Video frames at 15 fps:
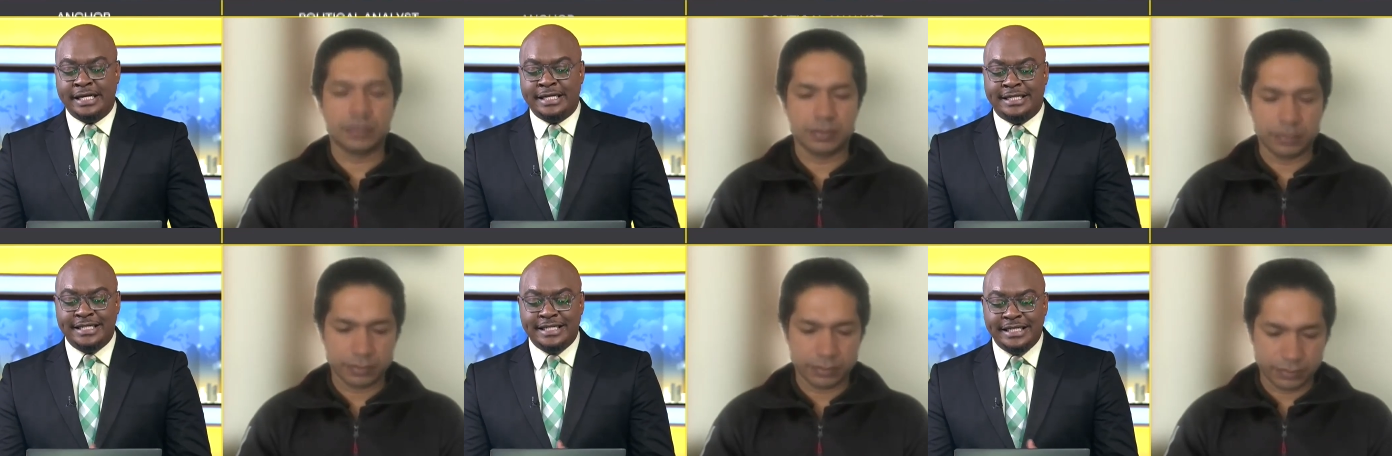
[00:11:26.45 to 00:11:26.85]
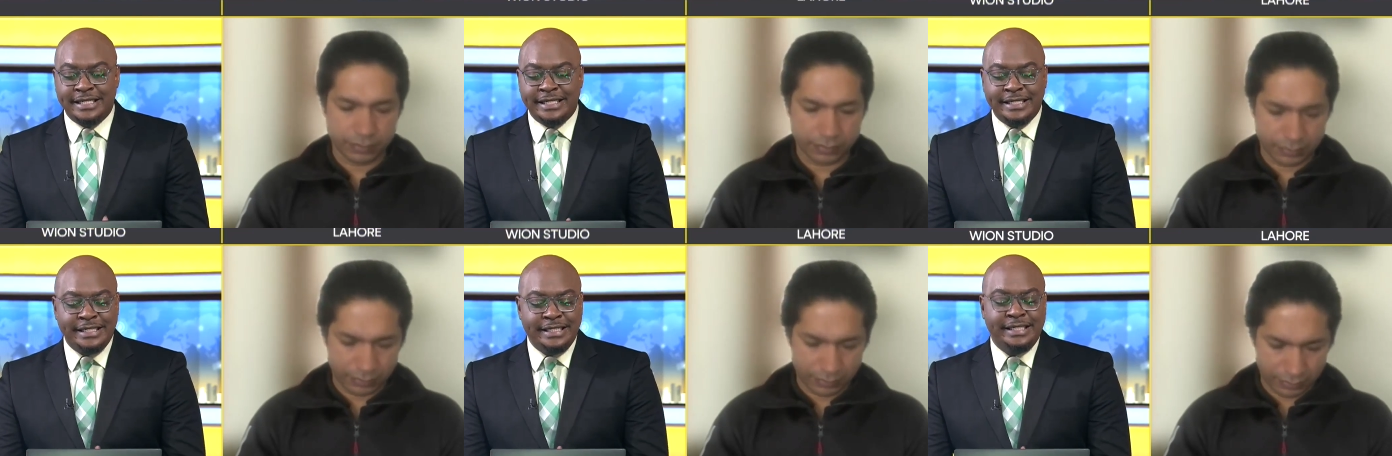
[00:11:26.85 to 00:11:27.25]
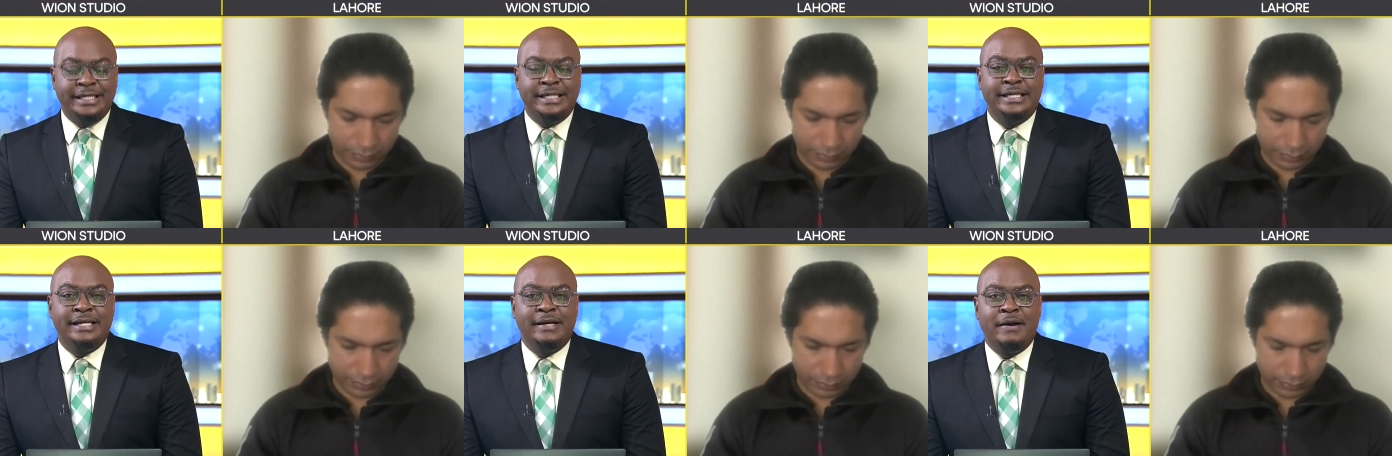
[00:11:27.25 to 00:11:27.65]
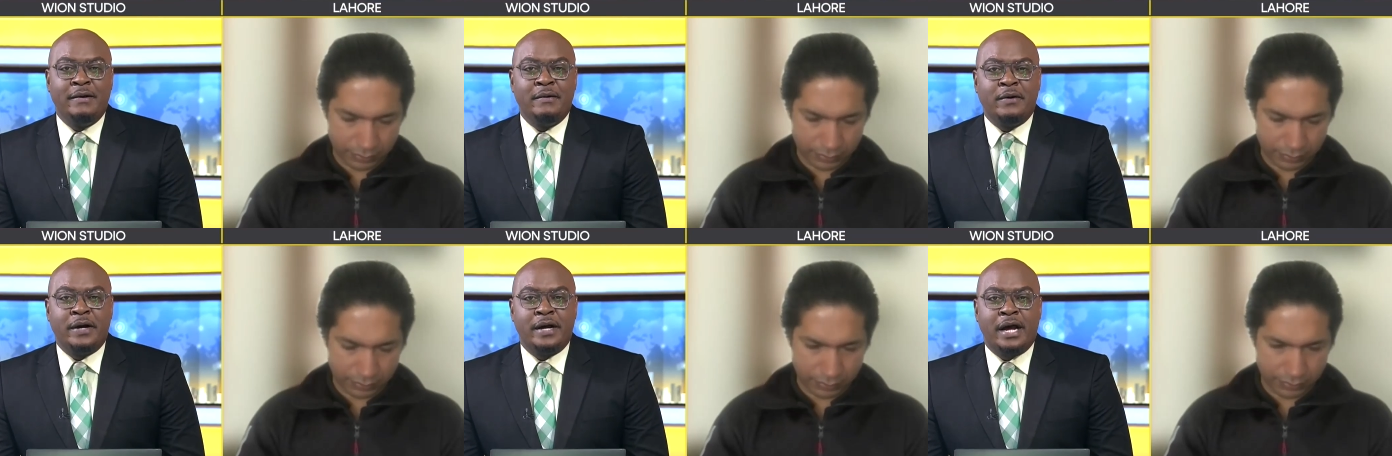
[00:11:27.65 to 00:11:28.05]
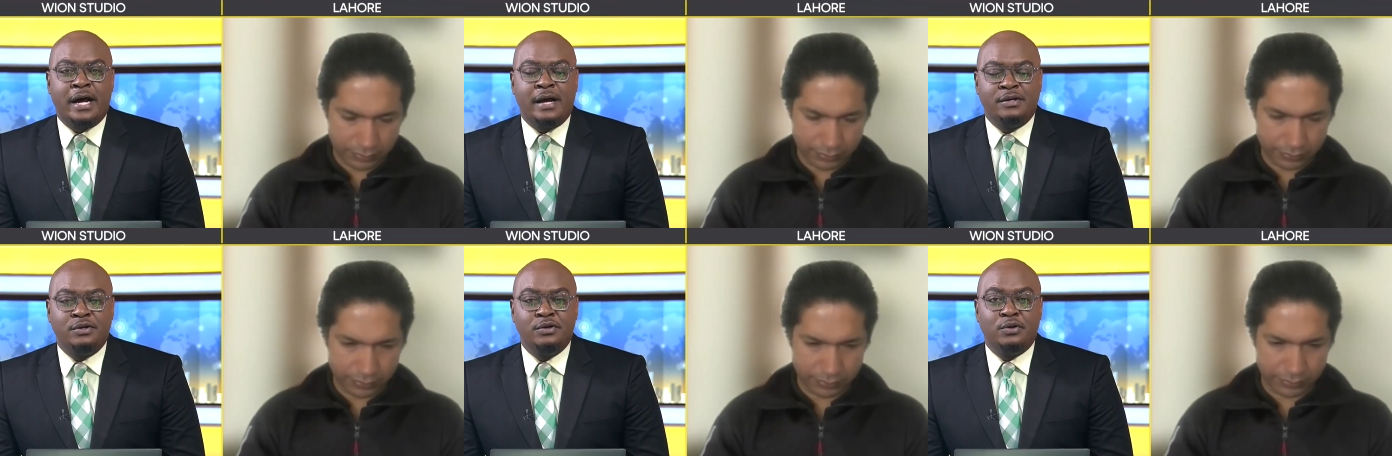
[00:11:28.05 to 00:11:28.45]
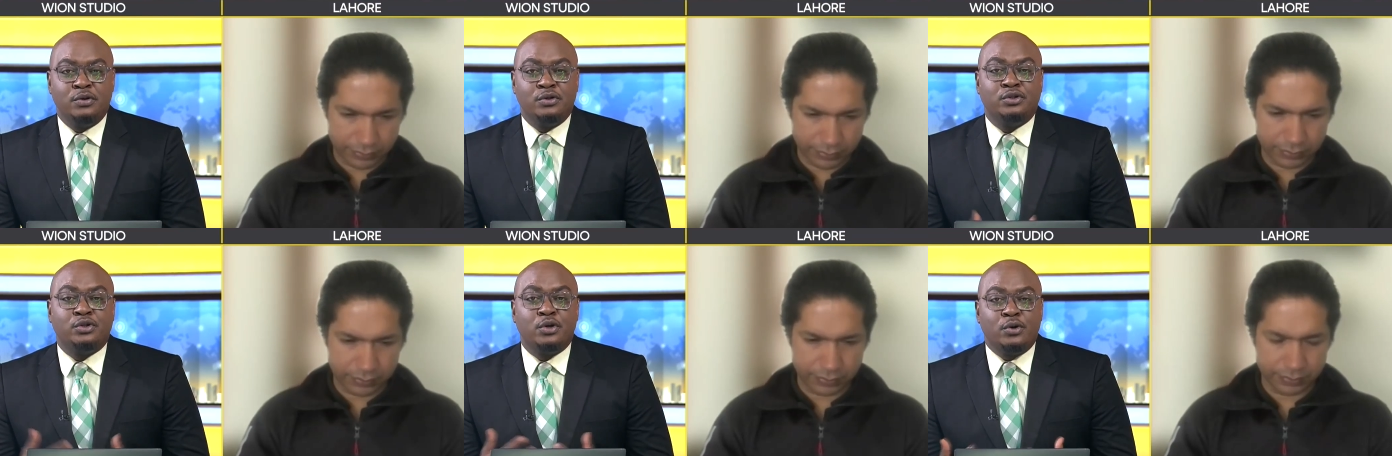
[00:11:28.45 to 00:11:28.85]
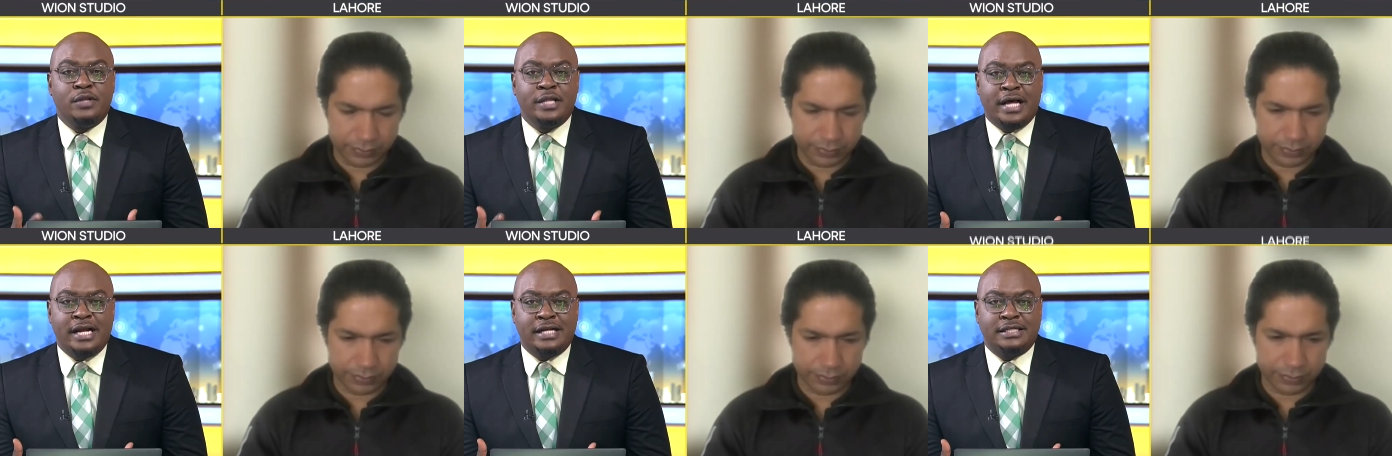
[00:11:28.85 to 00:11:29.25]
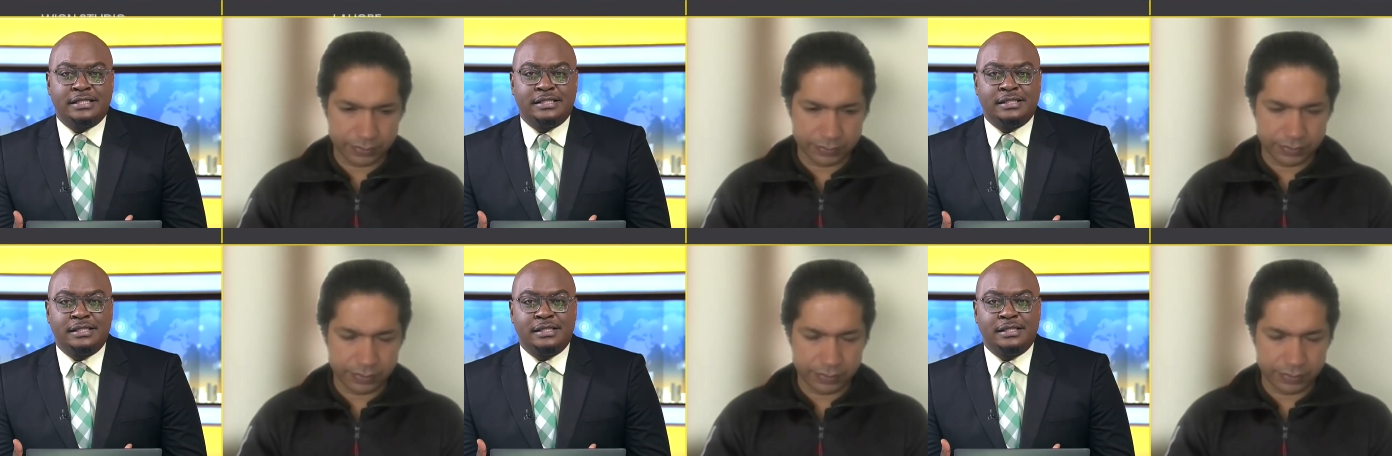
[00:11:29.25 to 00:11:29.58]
Speaker 1: Did he, uh, you know, show that